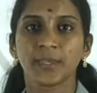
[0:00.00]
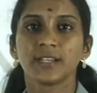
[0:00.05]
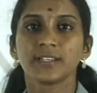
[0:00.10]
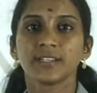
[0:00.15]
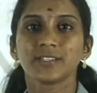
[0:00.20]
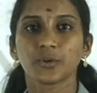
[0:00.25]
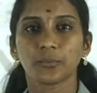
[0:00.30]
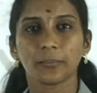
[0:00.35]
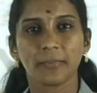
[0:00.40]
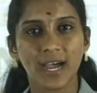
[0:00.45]

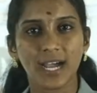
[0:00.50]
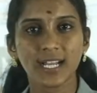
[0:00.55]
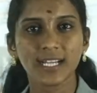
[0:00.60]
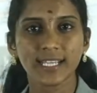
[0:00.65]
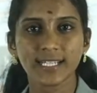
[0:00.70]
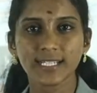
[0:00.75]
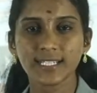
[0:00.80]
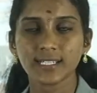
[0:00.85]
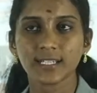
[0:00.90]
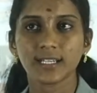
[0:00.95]
So
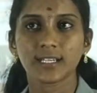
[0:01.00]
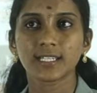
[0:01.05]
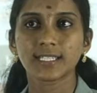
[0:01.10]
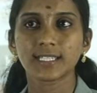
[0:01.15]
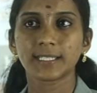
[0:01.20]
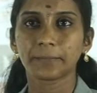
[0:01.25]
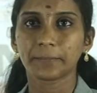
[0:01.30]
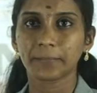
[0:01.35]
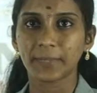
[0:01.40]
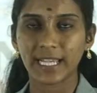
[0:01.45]
market is
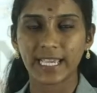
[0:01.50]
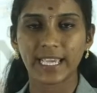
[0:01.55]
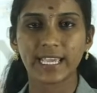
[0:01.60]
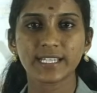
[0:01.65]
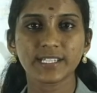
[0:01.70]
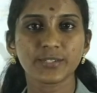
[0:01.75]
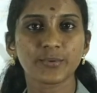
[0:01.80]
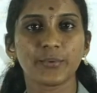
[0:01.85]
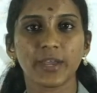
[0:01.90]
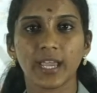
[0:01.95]
the
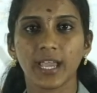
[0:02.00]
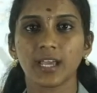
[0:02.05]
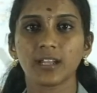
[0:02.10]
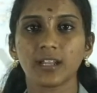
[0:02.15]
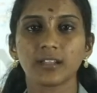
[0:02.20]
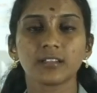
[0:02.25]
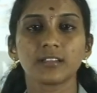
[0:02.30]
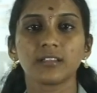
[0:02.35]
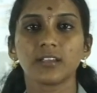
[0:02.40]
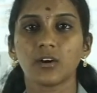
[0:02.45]
place where
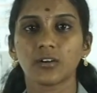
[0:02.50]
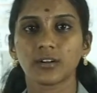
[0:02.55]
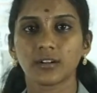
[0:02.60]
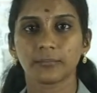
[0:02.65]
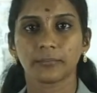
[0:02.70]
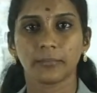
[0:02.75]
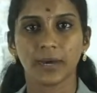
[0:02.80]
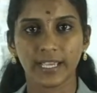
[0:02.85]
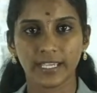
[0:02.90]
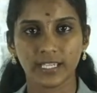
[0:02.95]
your
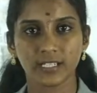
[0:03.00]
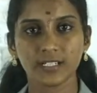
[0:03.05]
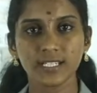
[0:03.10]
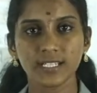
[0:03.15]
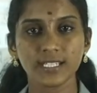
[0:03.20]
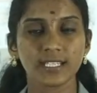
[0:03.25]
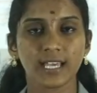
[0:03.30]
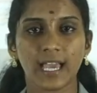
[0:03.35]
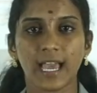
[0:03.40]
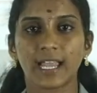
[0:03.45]

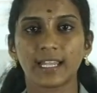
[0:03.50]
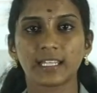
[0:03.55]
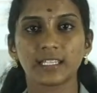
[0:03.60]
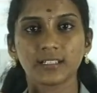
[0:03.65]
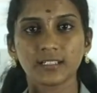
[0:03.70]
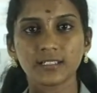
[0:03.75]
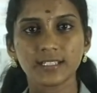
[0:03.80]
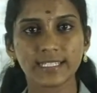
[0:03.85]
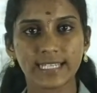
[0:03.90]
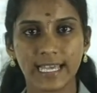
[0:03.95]
buyers and
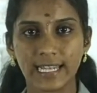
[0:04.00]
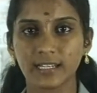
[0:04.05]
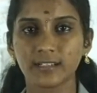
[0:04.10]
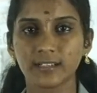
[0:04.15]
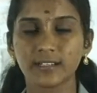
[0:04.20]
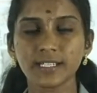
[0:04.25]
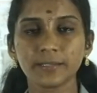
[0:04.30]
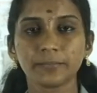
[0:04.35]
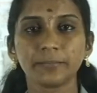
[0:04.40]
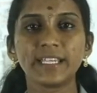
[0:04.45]
the
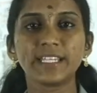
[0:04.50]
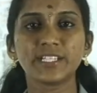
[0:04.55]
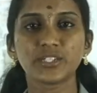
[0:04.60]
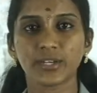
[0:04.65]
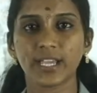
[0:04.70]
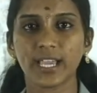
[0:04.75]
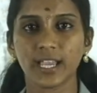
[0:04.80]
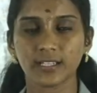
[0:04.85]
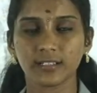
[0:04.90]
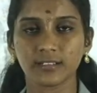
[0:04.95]
sellers meet
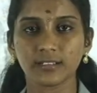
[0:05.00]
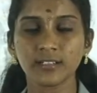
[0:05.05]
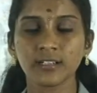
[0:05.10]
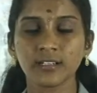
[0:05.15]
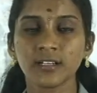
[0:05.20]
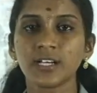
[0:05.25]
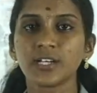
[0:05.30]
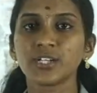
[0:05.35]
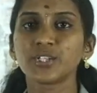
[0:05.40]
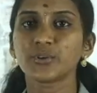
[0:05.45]
together
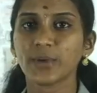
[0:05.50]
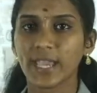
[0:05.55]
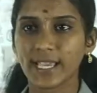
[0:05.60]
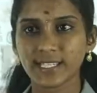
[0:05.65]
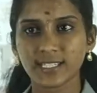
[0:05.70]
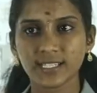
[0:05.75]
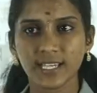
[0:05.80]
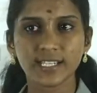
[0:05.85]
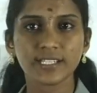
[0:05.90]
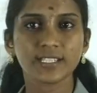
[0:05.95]
to
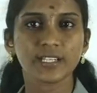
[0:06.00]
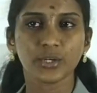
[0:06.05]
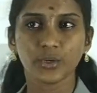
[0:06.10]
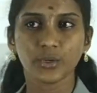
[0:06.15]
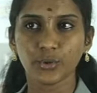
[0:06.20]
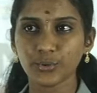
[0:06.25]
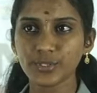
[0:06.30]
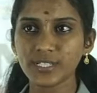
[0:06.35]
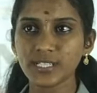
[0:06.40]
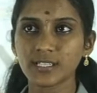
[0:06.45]
exchange the
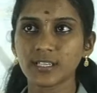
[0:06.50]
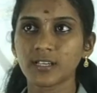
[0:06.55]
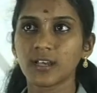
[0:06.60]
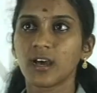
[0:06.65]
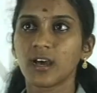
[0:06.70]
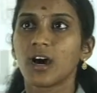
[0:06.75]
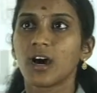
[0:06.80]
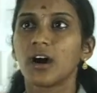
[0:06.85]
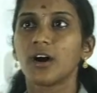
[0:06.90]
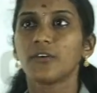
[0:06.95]
goods
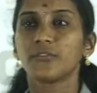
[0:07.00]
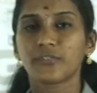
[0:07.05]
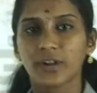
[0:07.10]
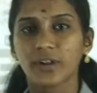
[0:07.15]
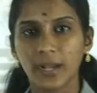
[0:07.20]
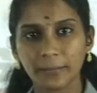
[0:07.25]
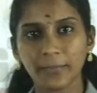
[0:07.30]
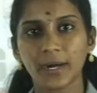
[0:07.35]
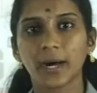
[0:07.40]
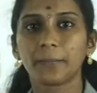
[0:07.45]

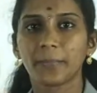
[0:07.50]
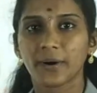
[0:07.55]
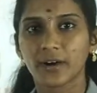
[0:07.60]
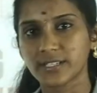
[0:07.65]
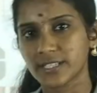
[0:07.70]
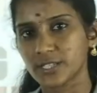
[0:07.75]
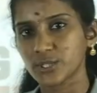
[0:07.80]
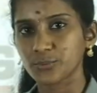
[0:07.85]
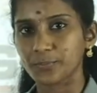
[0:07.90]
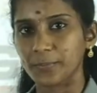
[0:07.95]
from a
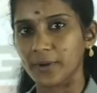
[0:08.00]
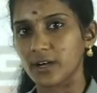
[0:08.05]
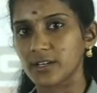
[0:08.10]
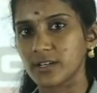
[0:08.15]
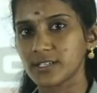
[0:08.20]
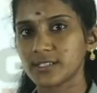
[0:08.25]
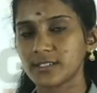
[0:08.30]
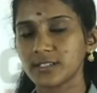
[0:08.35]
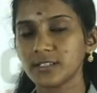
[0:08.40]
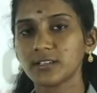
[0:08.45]
person to
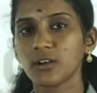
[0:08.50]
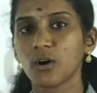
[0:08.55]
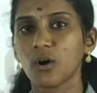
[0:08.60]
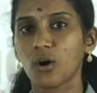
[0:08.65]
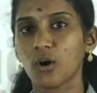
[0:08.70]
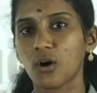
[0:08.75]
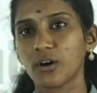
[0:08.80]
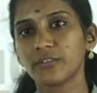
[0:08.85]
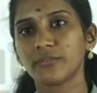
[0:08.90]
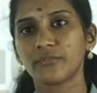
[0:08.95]
person
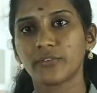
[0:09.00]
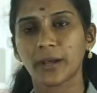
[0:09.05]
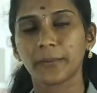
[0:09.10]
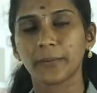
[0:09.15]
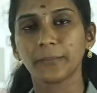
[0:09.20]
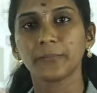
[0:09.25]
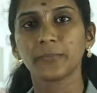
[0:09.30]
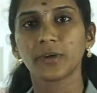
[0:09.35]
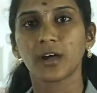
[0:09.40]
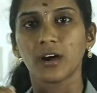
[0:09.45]
or
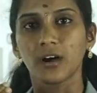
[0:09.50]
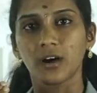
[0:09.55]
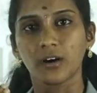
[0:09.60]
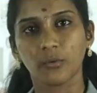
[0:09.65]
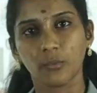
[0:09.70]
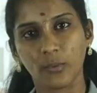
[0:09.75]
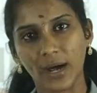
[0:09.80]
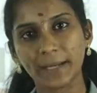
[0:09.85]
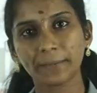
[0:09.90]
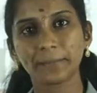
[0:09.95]
from
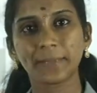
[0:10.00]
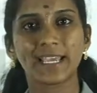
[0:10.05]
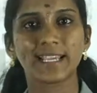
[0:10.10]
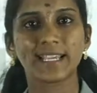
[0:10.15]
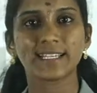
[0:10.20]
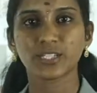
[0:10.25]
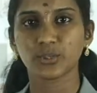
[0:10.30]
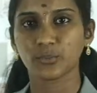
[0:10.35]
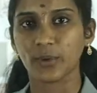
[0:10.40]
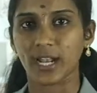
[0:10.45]
one
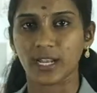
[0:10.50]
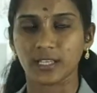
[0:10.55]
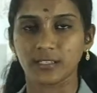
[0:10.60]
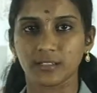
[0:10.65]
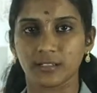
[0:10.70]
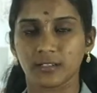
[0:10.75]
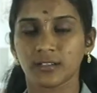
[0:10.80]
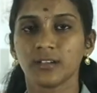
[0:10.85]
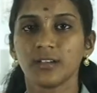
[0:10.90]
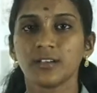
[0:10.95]
place to another.